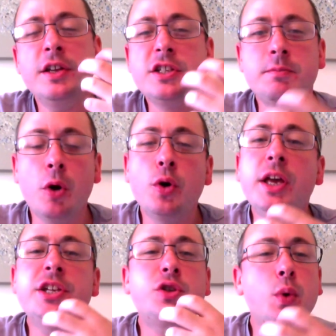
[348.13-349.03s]

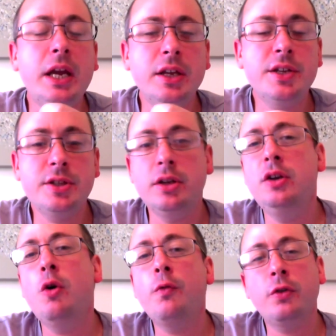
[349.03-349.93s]
smoky sweetness that
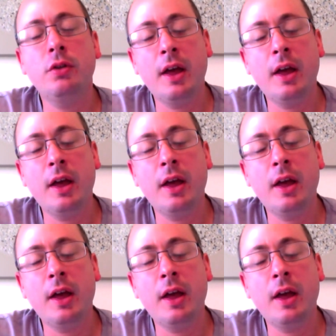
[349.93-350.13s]
you'd often